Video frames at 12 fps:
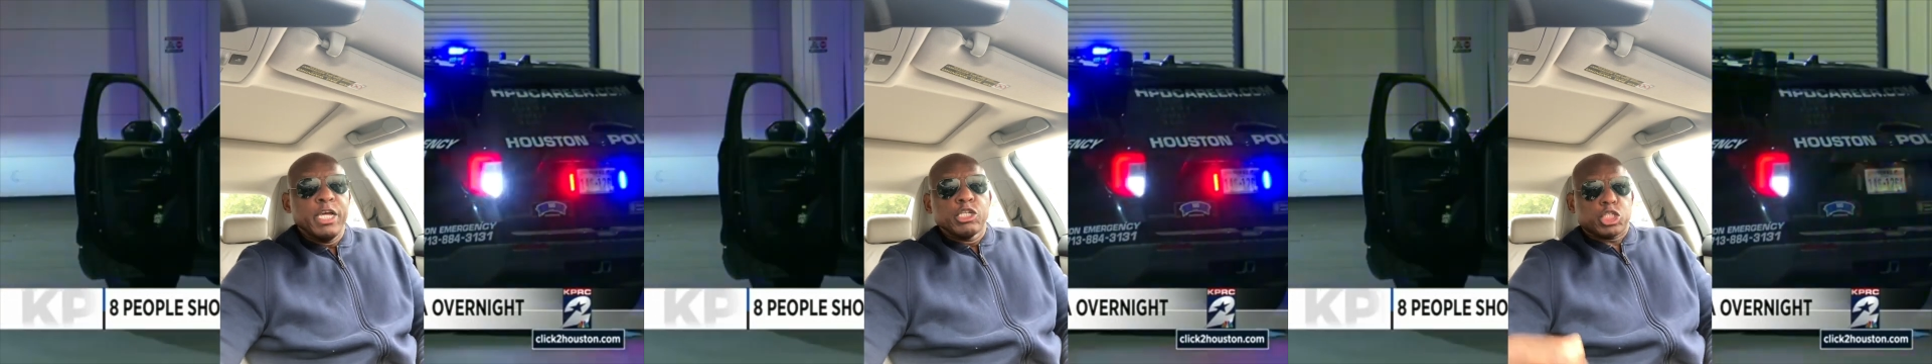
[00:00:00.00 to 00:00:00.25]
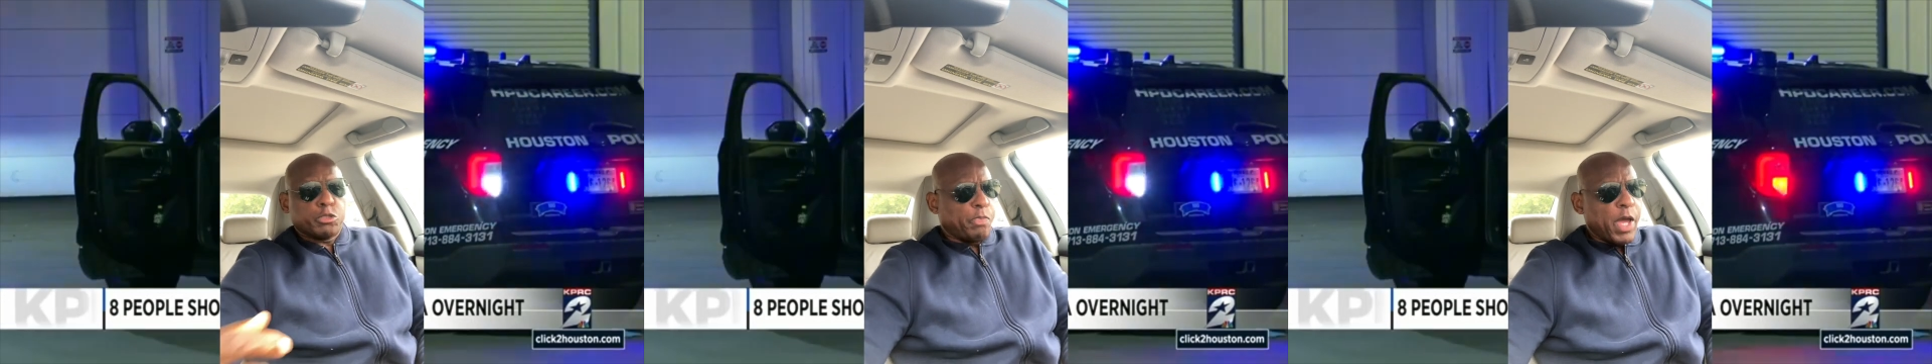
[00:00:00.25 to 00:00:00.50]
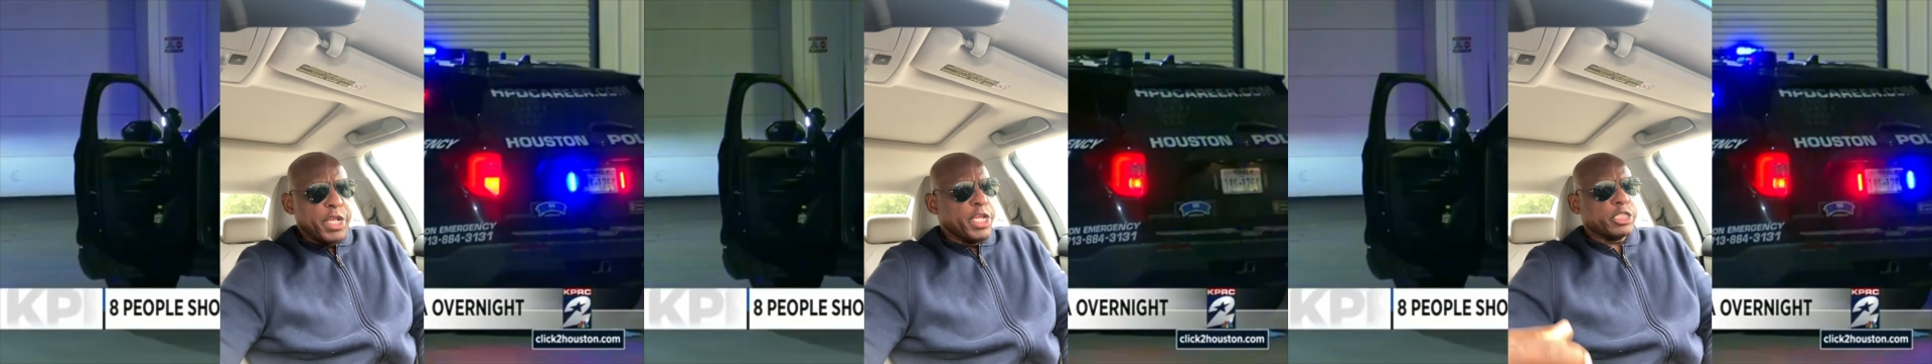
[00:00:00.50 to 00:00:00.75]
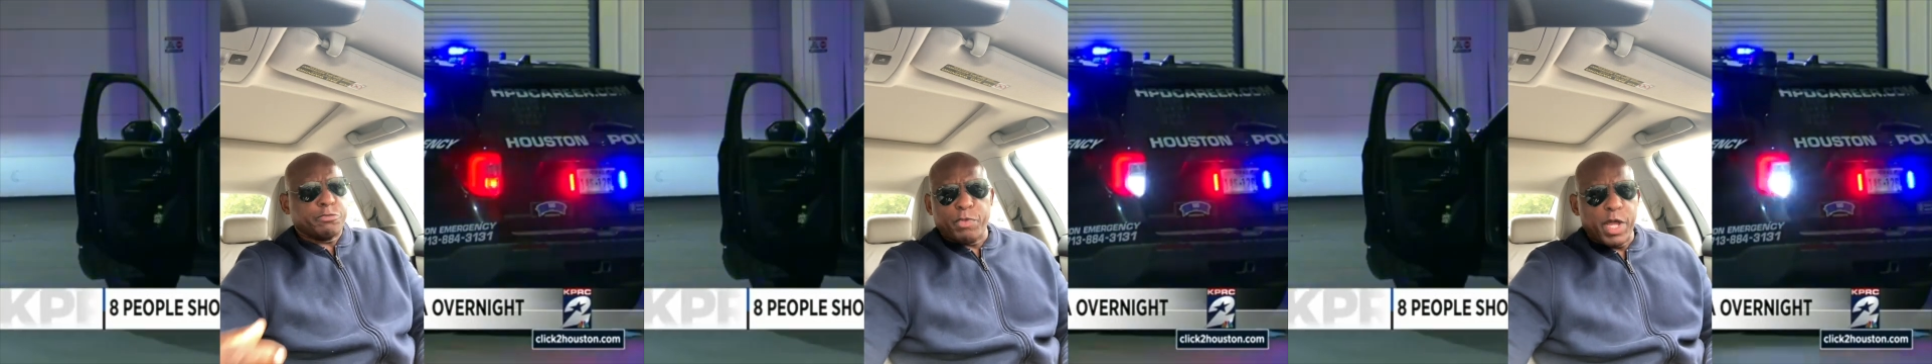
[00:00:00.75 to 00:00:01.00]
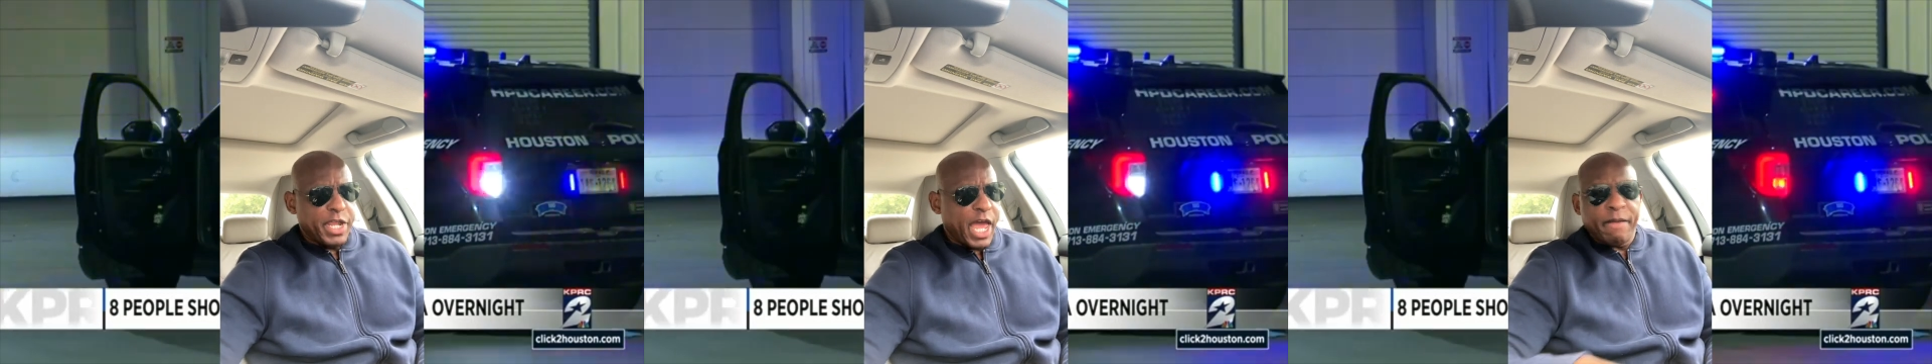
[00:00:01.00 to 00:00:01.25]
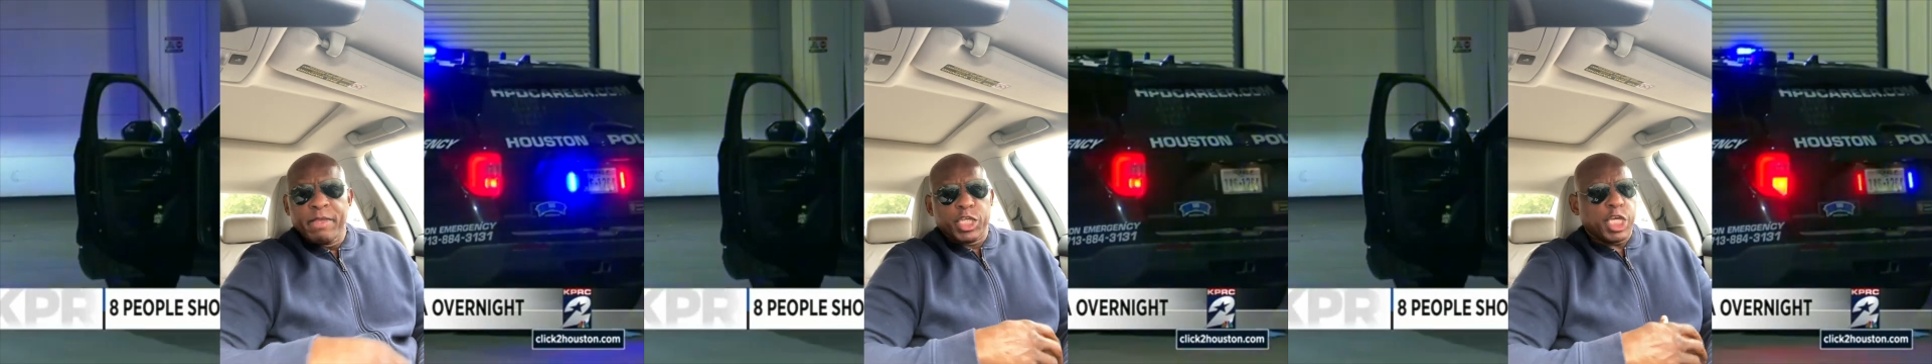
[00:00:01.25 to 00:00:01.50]
Spend this, spend that.
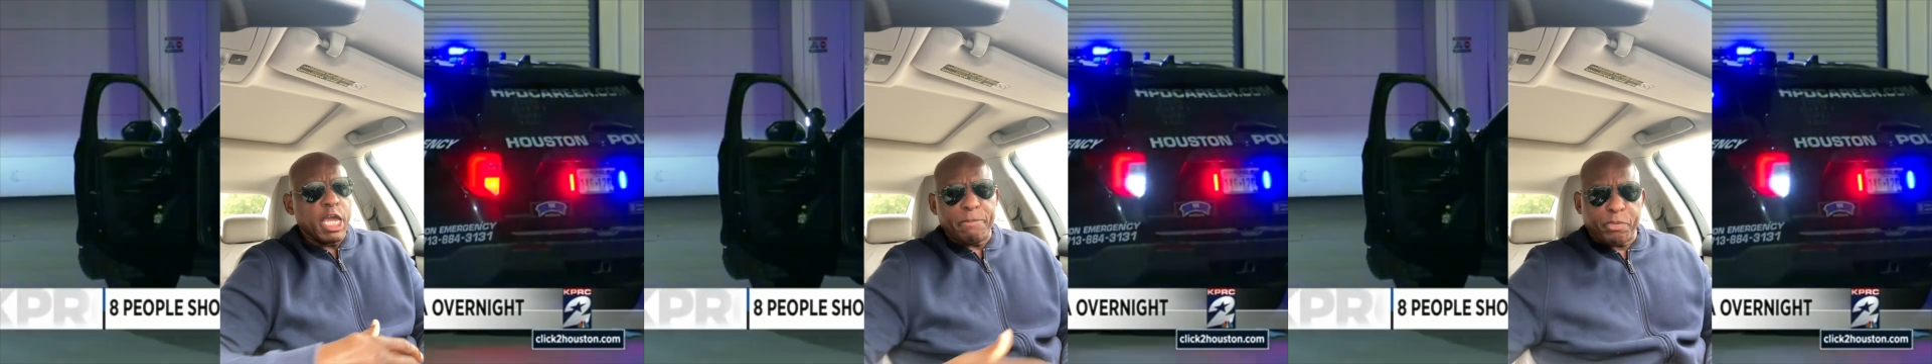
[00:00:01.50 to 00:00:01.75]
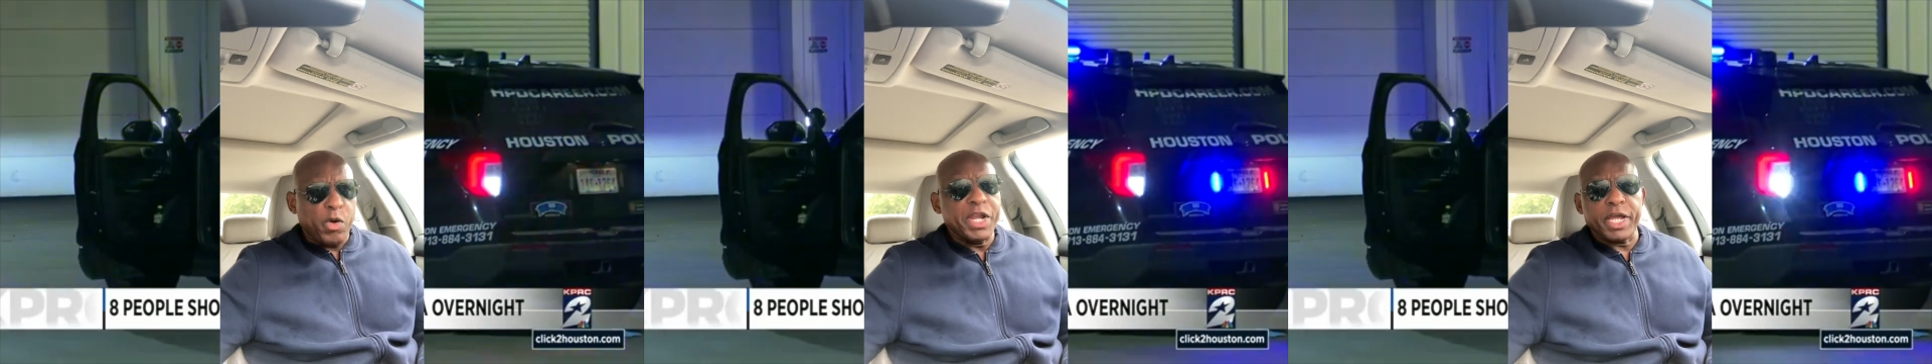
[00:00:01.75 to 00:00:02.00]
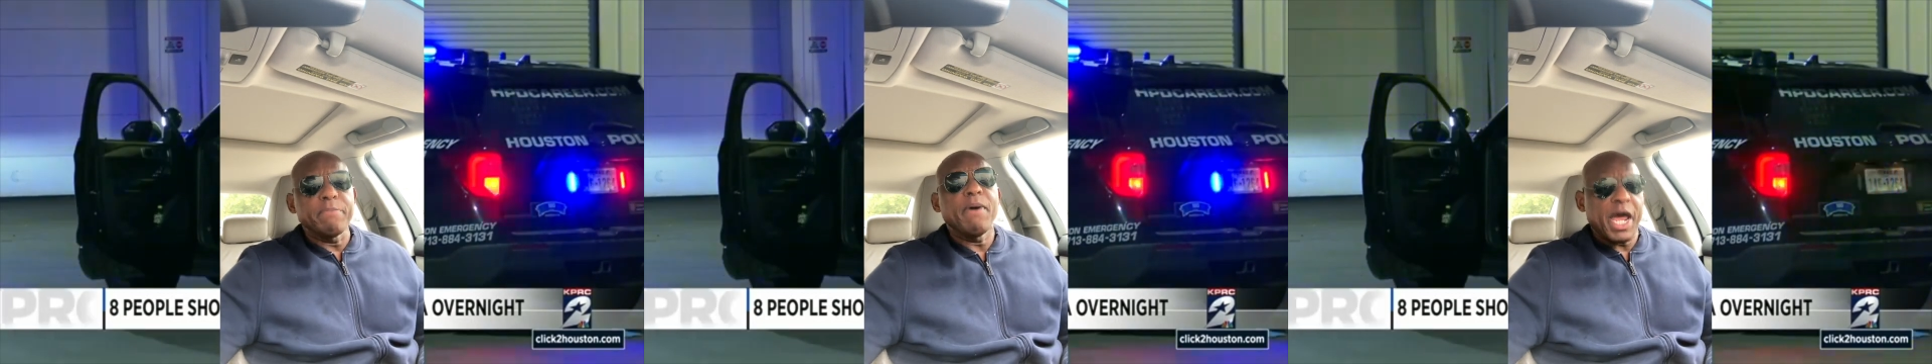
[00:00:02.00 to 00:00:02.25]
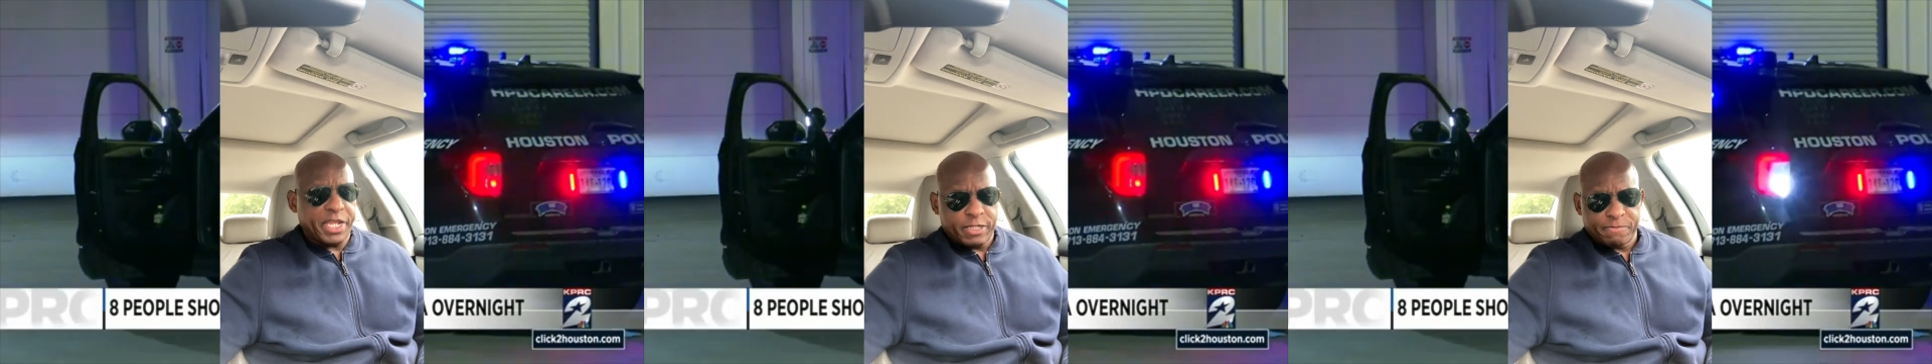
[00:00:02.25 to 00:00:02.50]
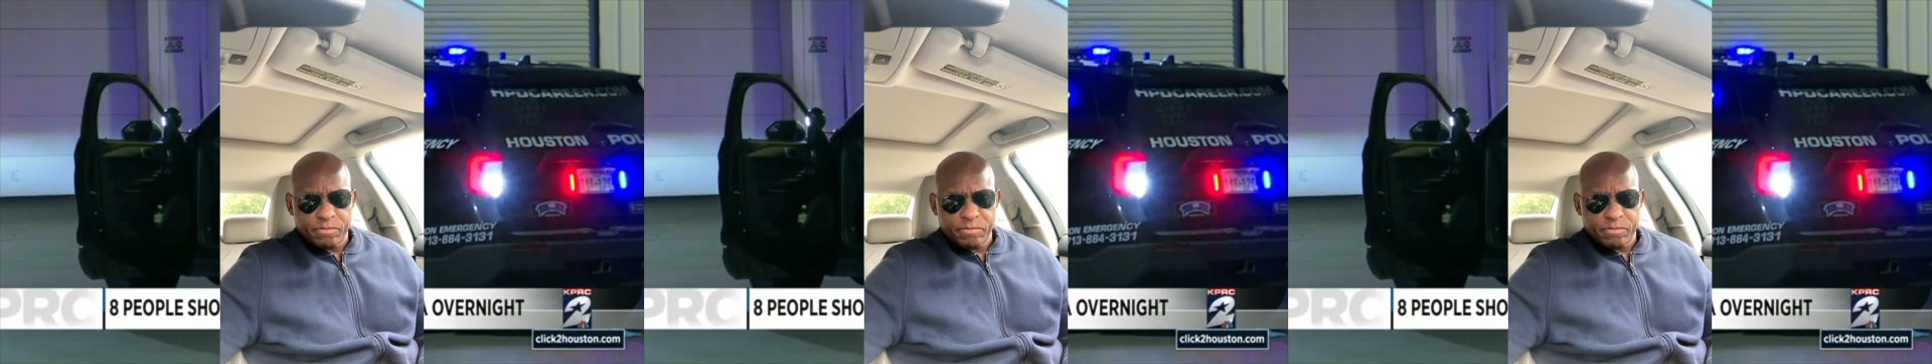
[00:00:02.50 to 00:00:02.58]
Keep printing money.